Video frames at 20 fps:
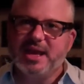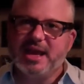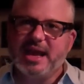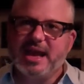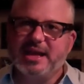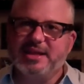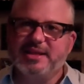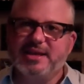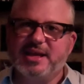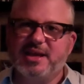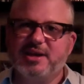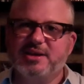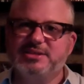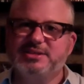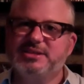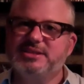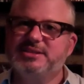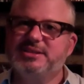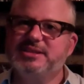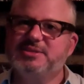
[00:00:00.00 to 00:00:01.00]
And the
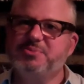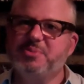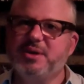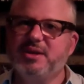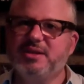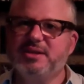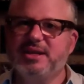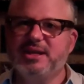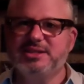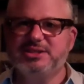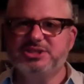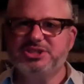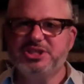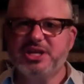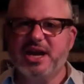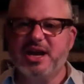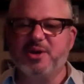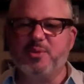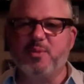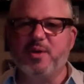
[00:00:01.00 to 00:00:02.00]
NRC says, well, let's
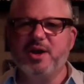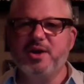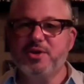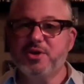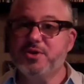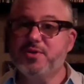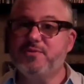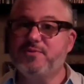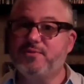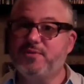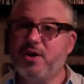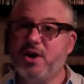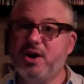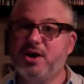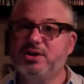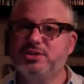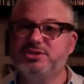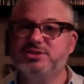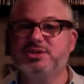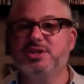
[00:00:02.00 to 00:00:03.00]
check. Why don't you
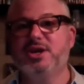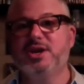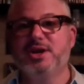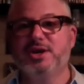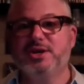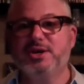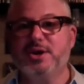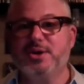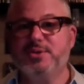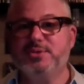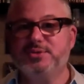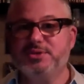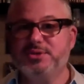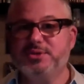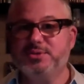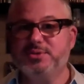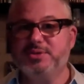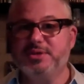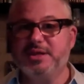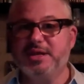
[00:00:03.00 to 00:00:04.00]
first go
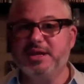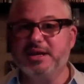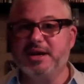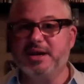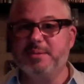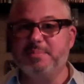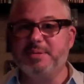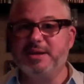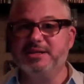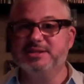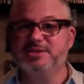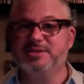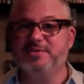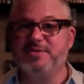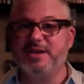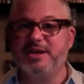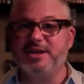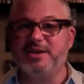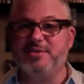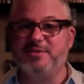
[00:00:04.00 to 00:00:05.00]
to the
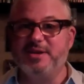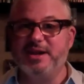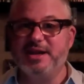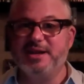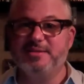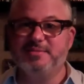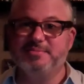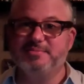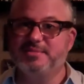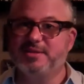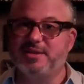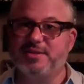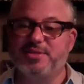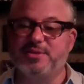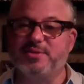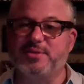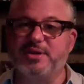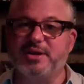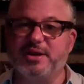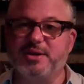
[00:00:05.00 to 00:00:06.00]
Pennsylvania Rate
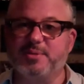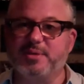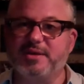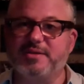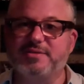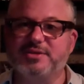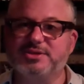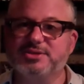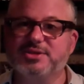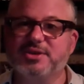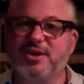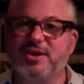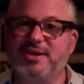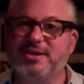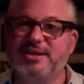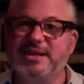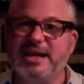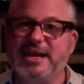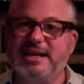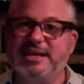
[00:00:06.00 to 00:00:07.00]
Authority, or whatever it's
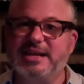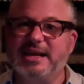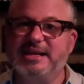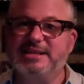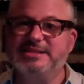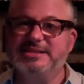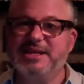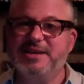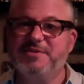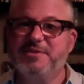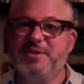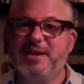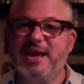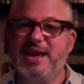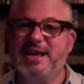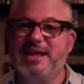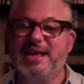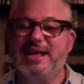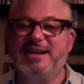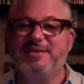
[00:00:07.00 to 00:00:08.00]
called, and see if you
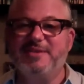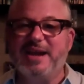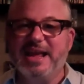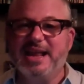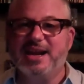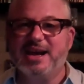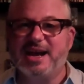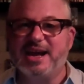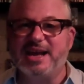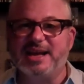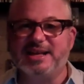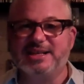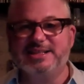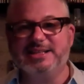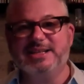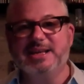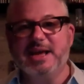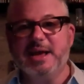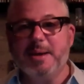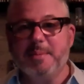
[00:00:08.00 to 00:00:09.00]
can't get a rate hike,
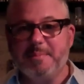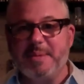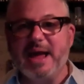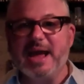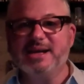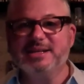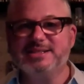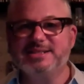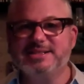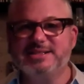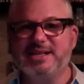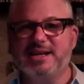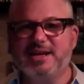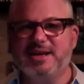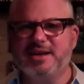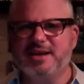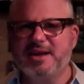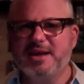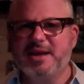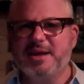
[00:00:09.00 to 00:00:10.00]
and pass
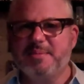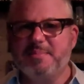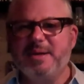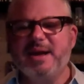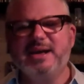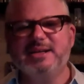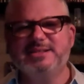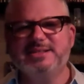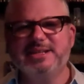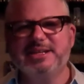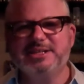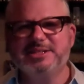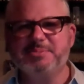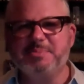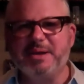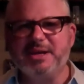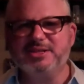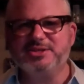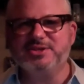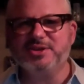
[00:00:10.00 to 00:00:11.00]
the
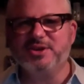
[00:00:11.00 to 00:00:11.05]
expense